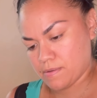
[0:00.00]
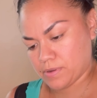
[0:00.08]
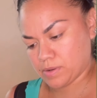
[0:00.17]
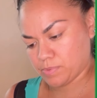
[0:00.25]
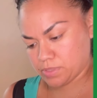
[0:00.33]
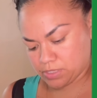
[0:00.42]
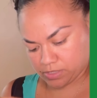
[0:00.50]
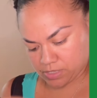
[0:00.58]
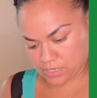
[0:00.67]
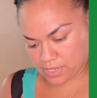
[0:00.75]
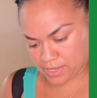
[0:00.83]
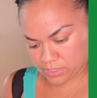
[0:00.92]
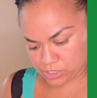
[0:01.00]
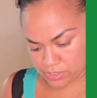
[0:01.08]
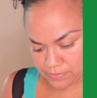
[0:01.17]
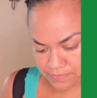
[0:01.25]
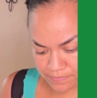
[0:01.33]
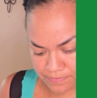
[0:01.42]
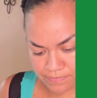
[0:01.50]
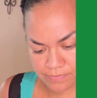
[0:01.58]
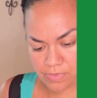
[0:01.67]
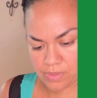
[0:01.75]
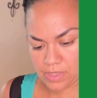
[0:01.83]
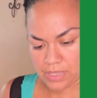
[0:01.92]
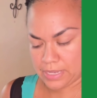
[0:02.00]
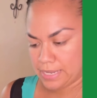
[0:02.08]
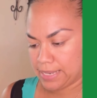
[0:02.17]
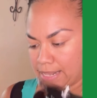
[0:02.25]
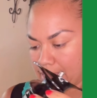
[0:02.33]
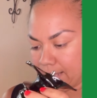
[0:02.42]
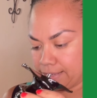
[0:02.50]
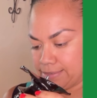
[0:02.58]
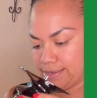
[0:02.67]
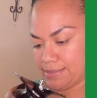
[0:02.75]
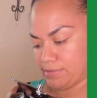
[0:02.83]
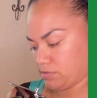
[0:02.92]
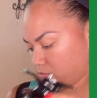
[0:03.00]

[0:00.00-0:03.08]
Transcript: I'm gonna put this thing in action. In action.